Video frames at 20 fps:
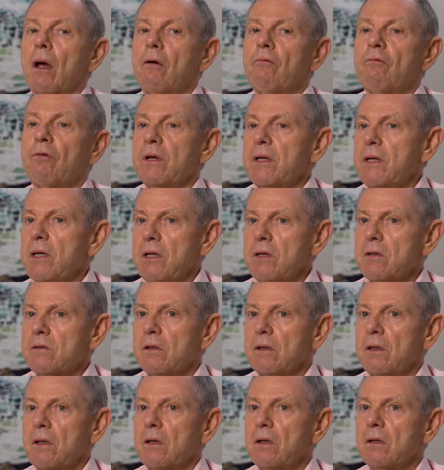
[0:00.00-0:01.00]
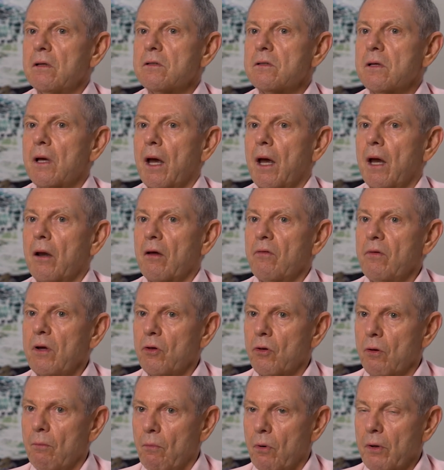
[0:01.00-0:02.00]
for years and years. And I
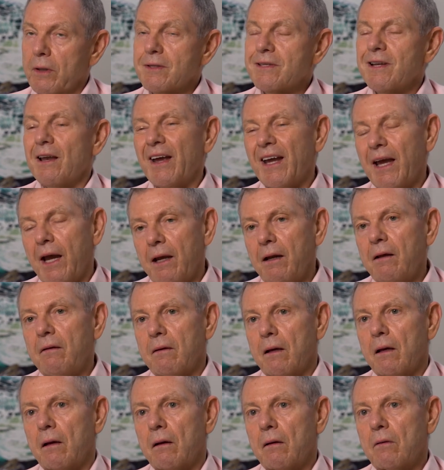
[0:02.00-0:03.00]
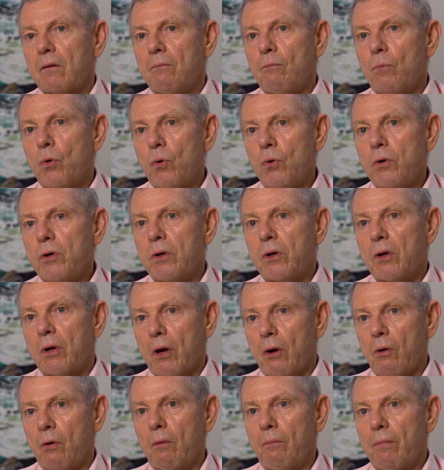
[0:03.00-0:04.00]
think it's like anything. The more you
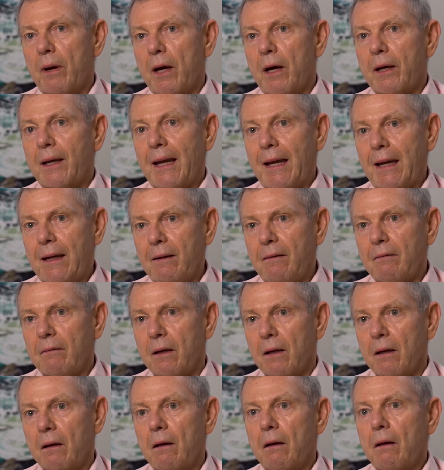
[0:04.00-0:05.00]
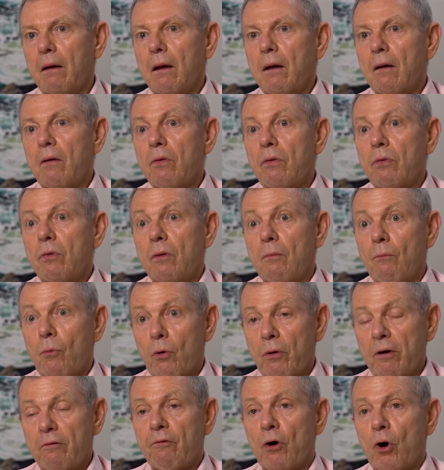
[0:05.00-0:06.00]
know about anything, the
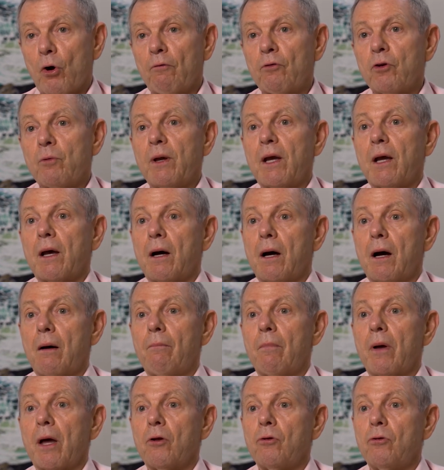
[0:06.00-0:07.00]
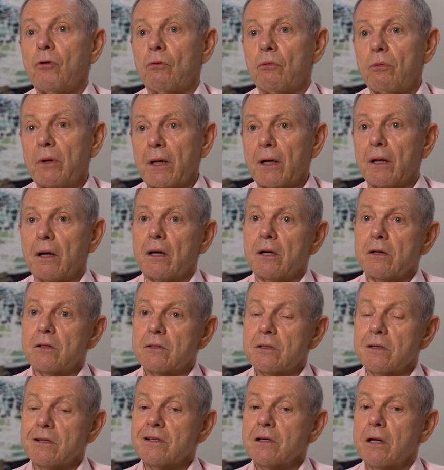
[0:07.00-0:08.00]
more involved you become, and you
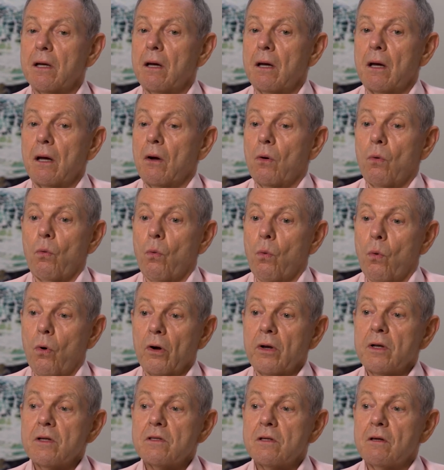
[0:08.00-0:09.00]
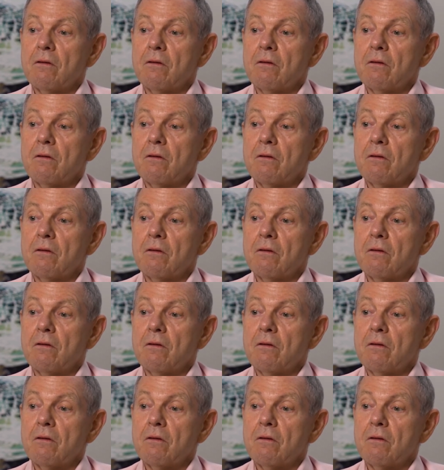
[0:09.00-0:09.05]
realize just what is